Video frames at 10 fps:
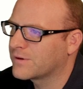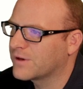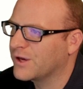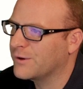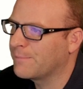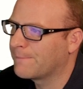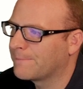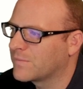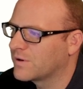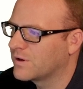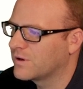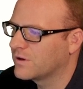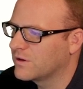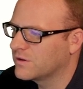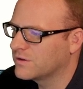Okay,
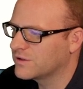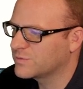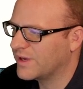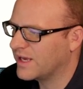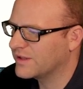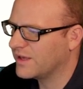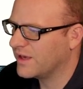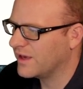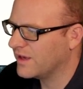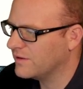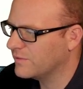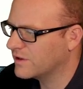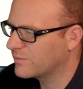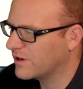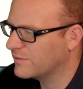there's path A. We
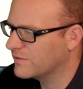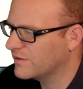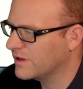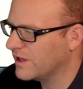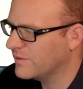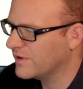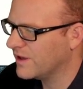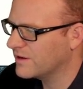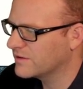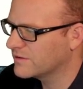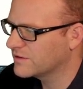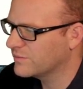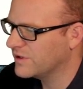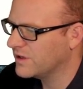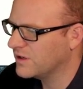could probably rename that to
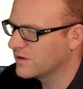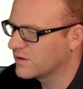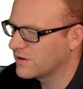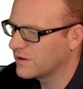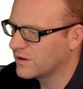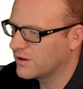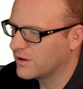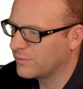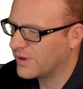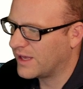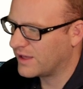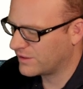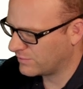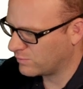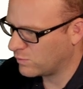be
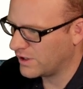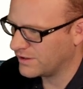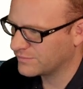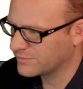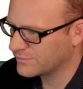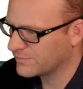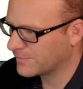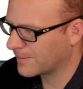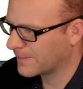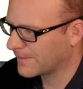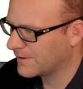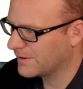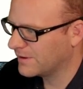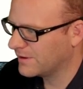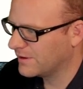path 1.
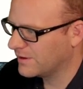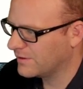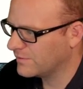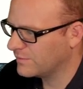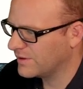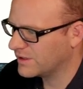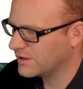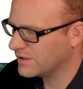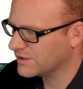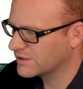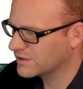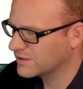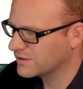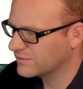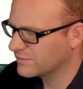We'll make this
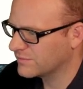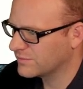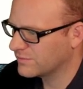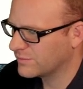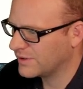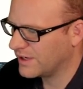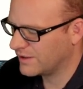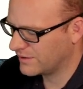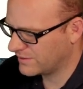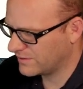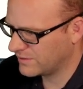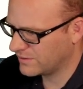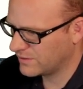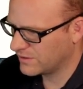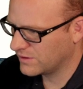path
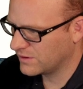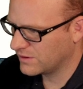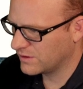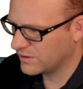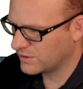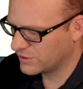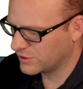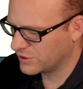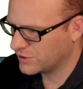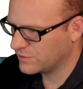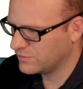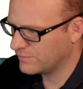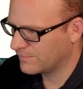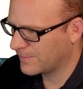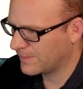2.
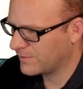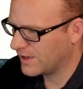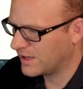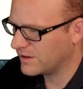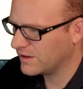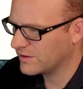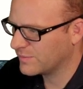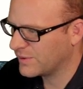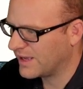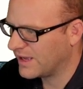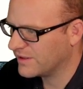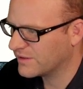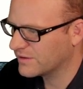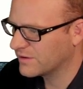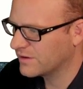We'll add another path,
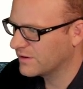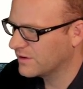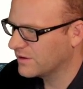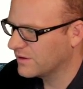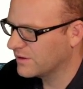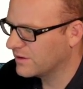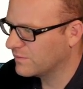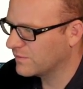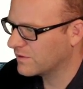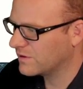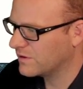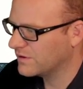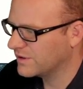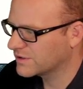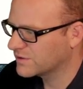and we'll call
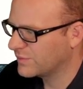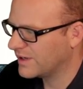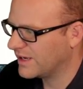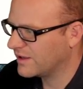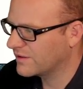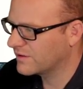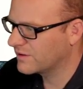this path